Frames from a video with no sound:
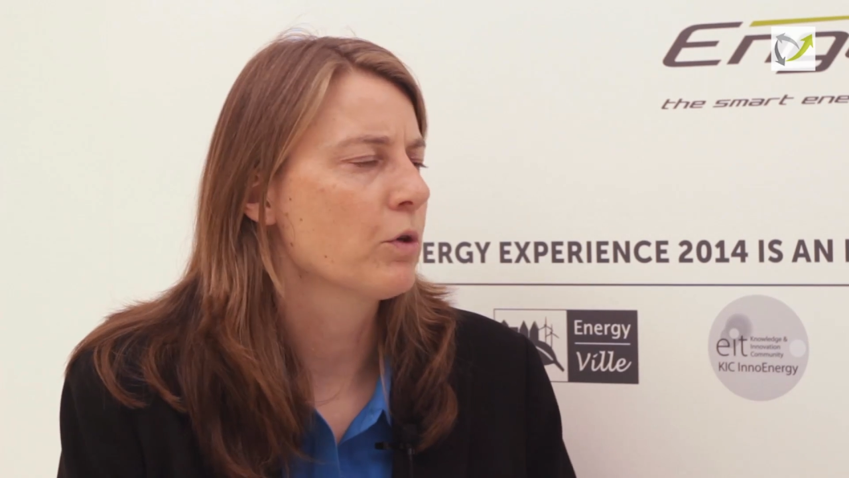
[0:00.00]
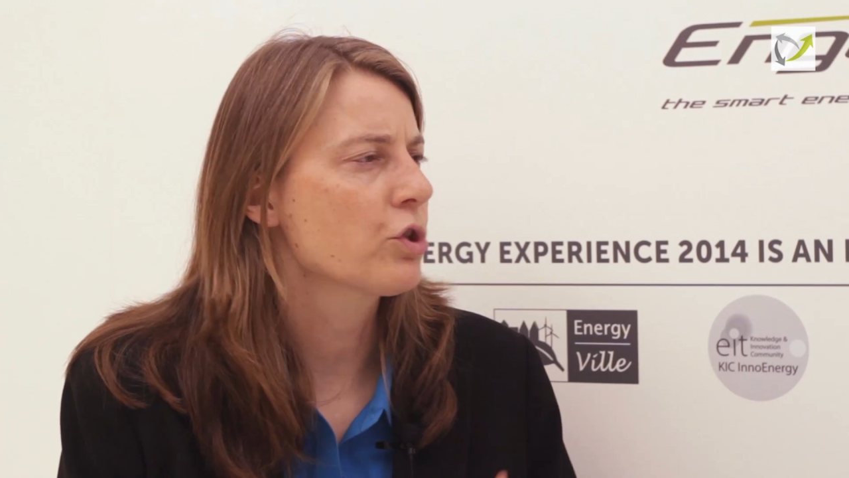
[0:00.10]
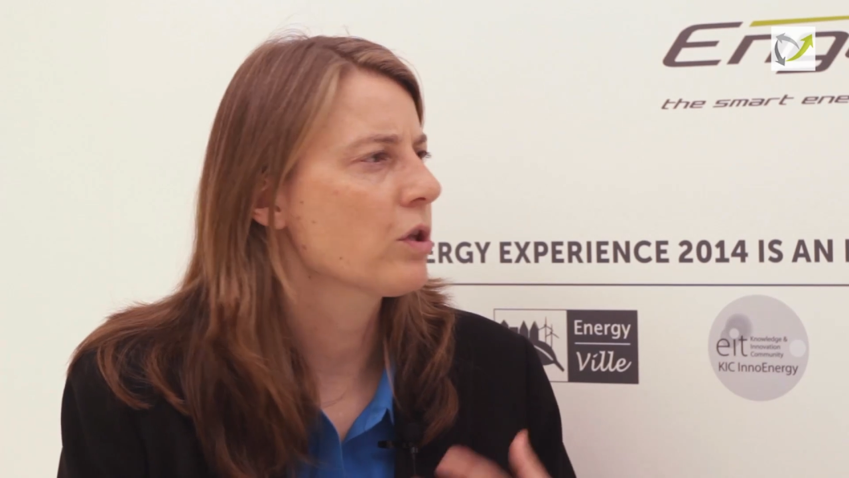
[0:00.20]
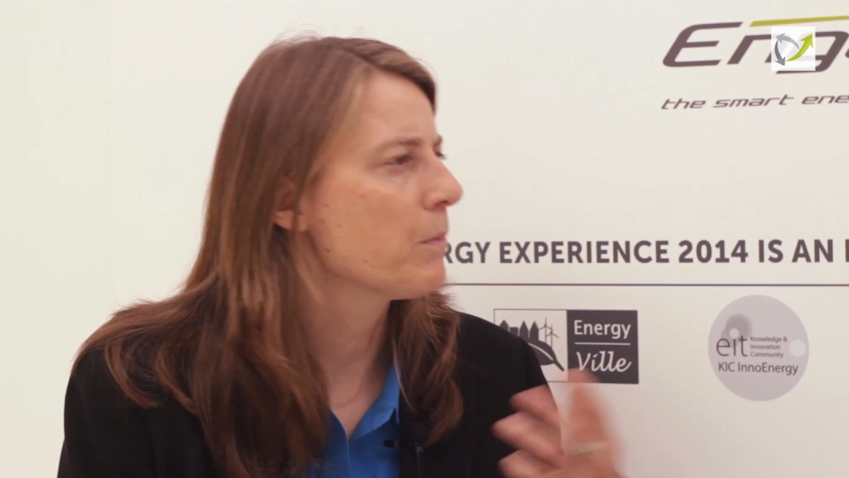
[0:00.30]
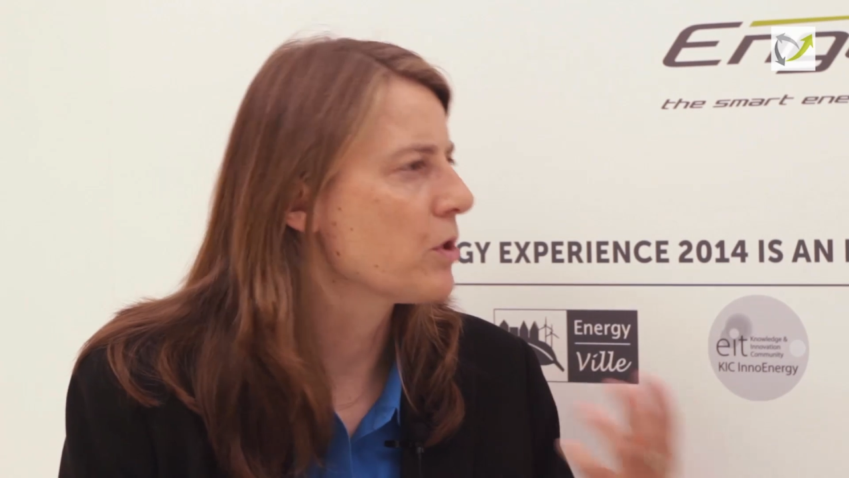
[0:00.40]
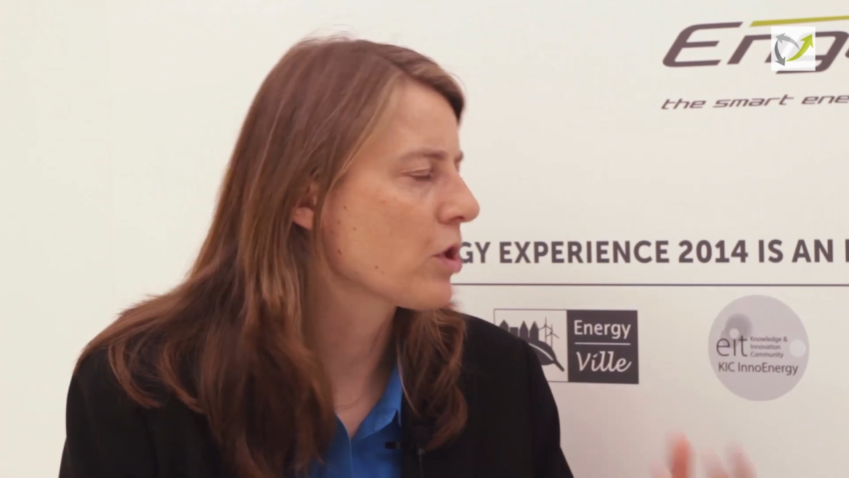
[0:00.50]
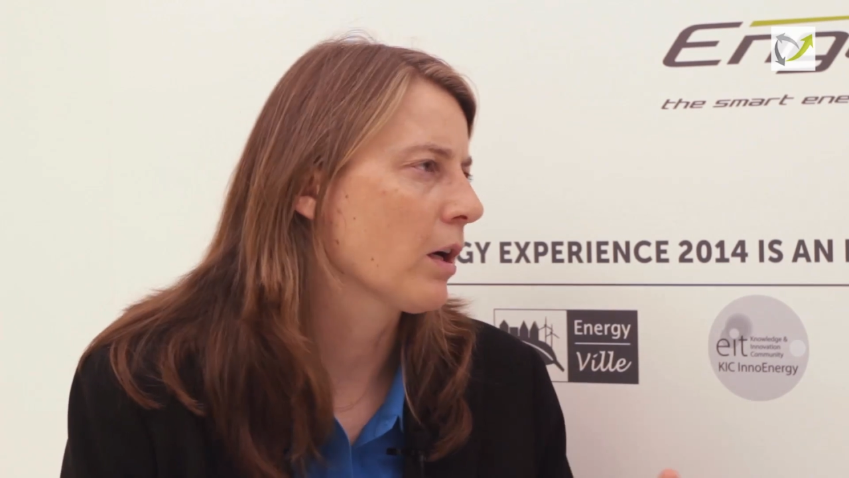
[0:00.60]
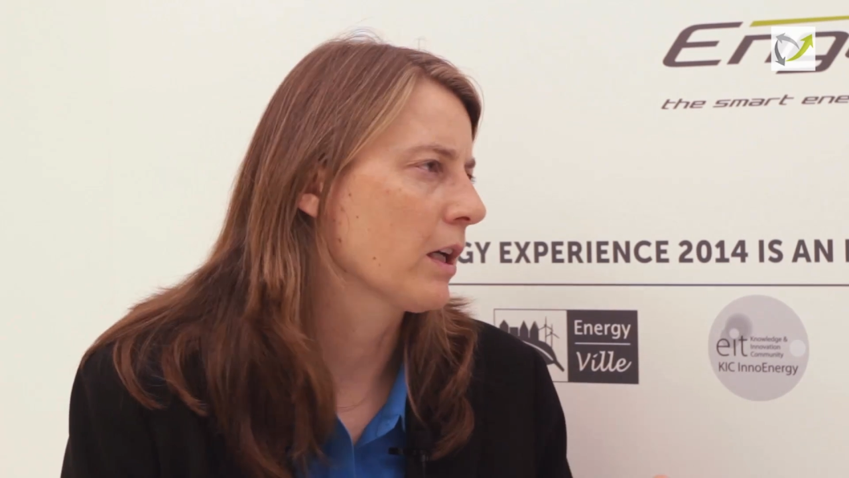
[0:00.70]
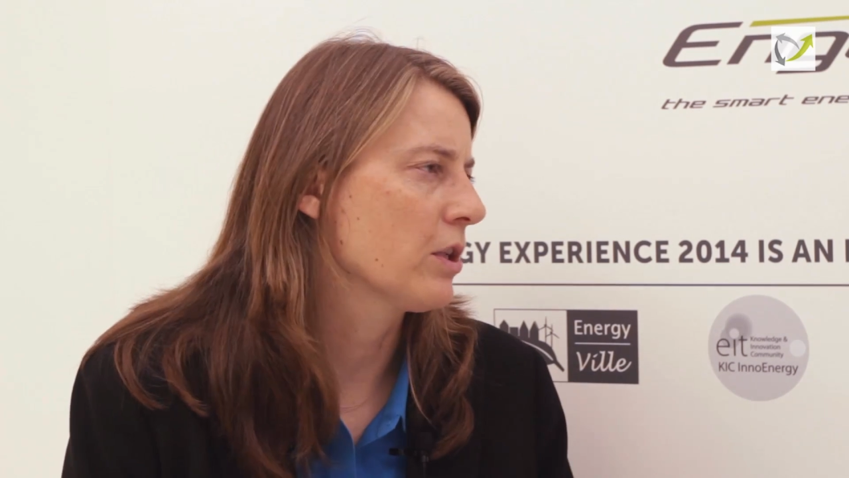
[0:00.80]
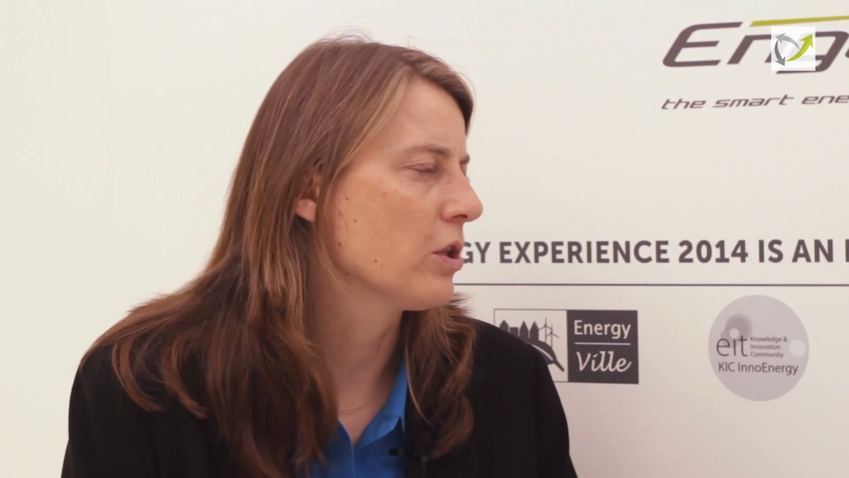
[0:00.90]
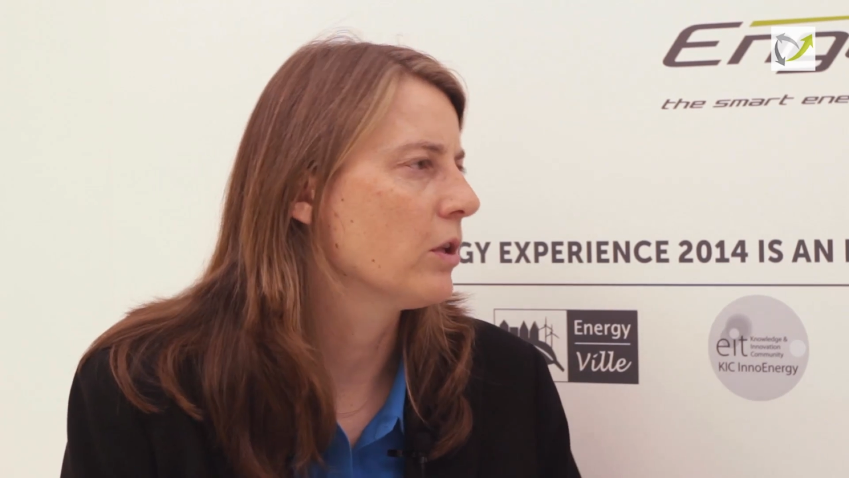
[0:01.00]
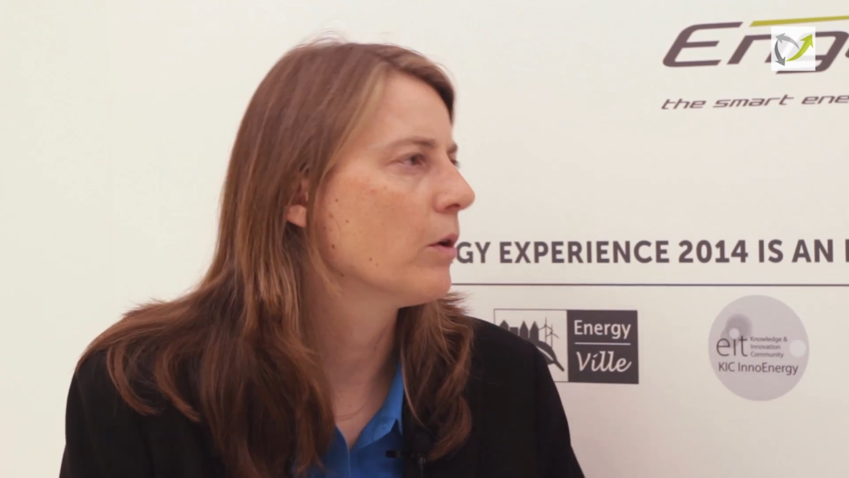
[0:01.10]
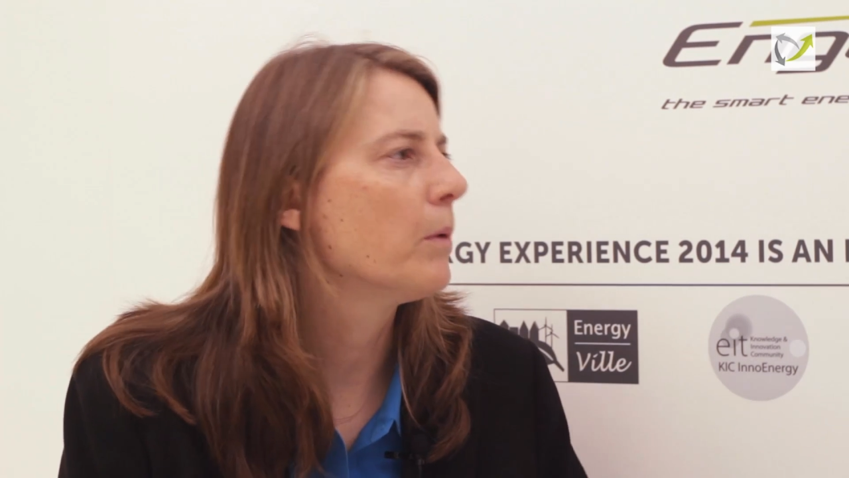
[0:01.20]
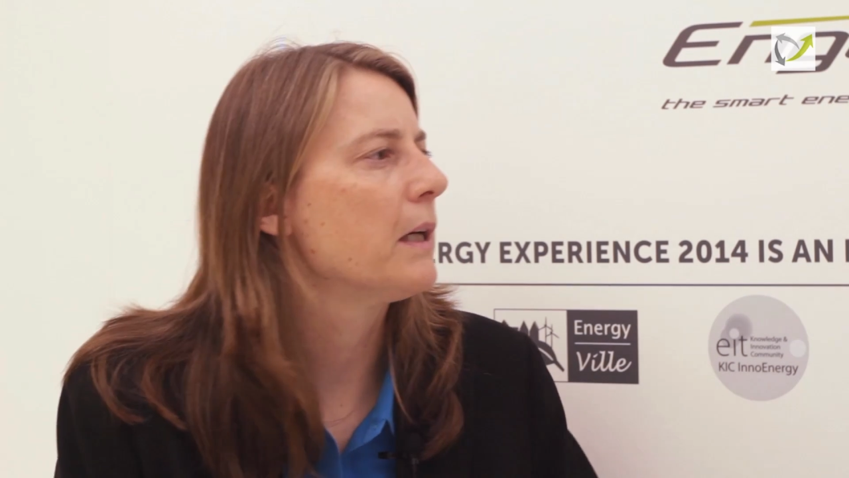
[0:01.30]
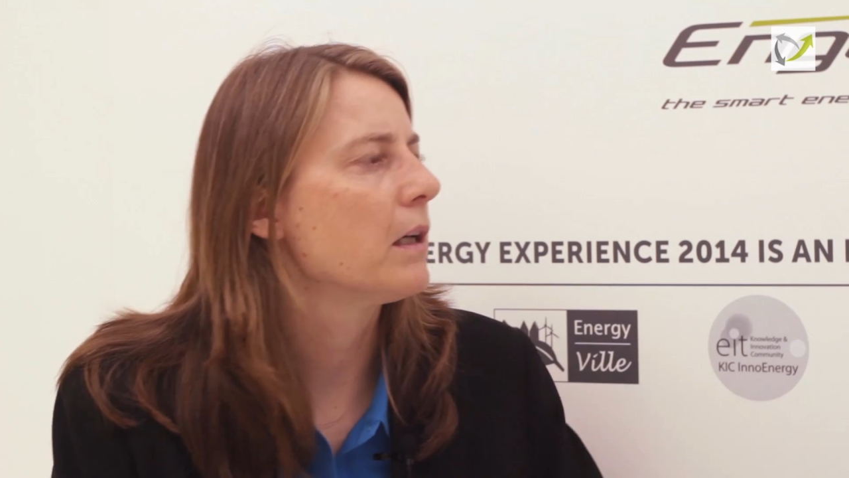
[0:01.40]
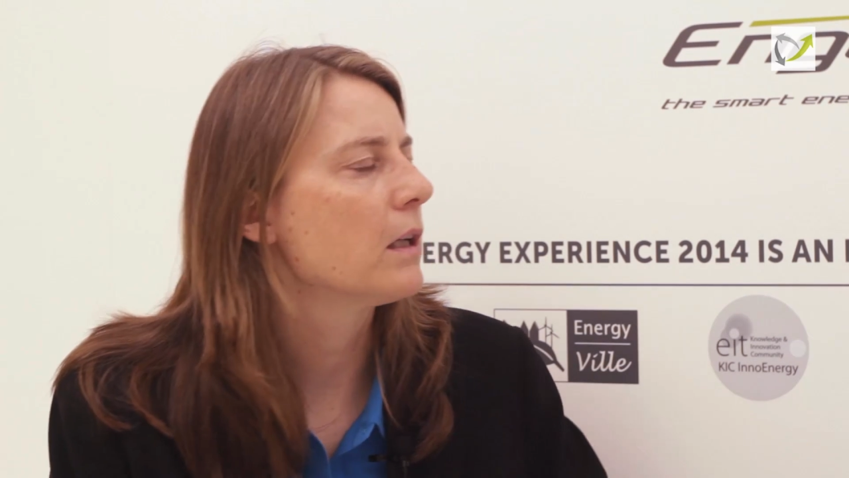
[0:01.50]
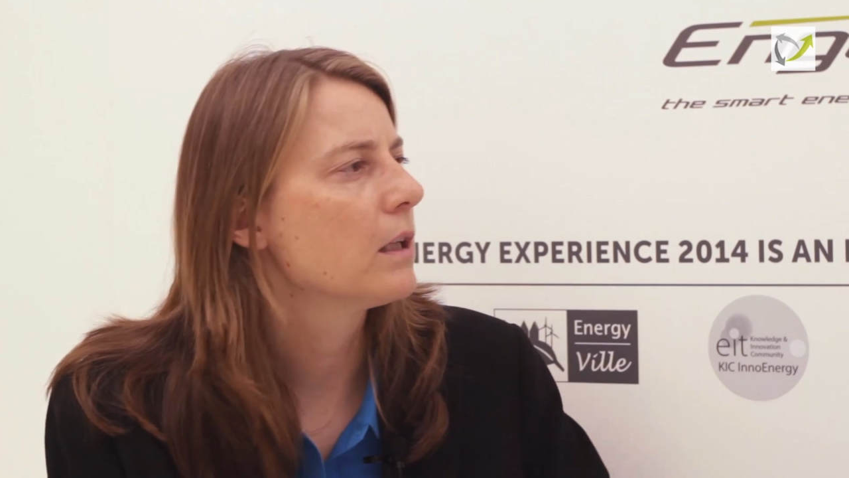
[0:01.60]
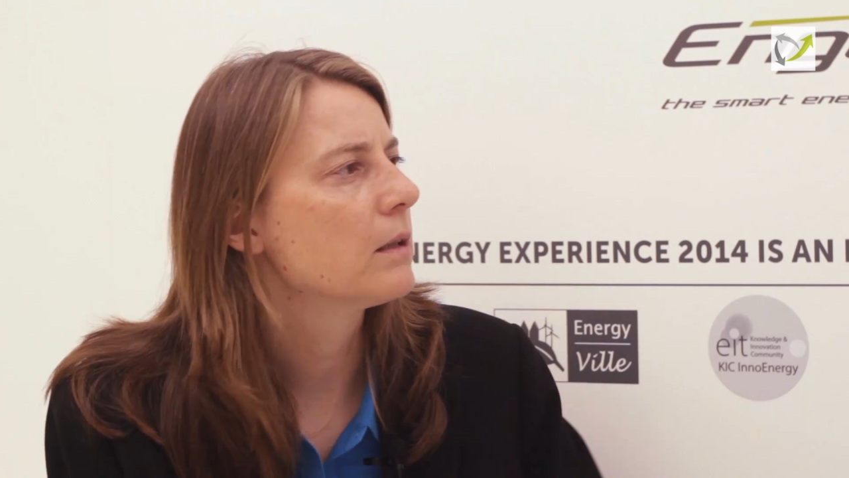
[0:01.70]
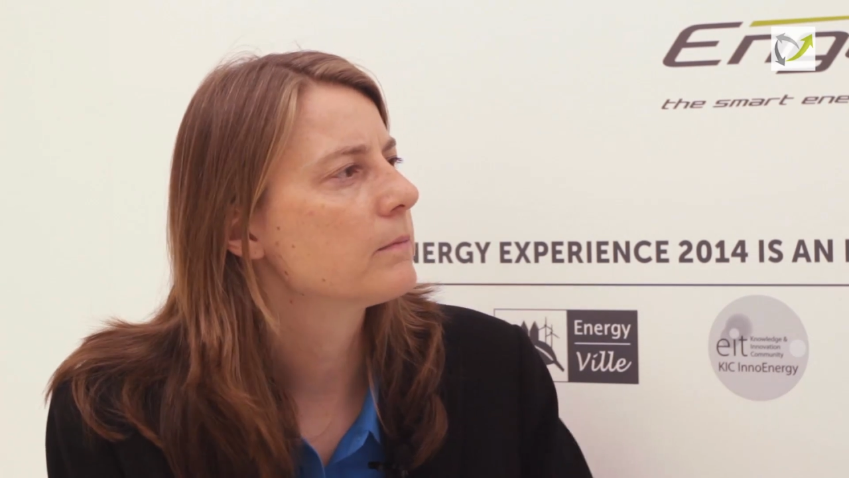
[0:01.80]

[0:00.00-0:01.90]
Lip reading: What should they be talking to you about?